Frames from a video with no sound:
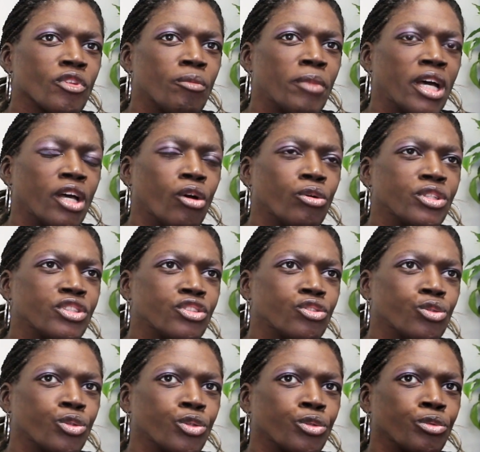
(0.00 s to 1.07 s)
my oldest
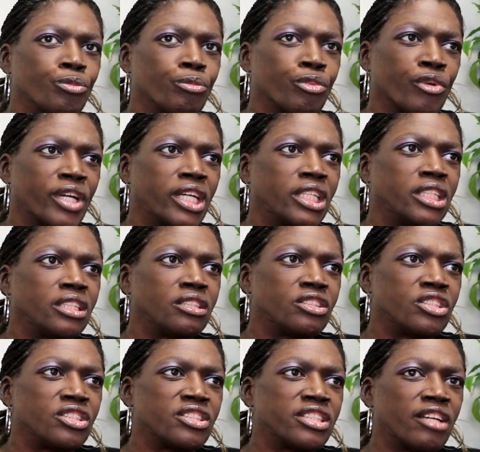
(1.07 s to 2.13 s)
daughter, Brandy, she's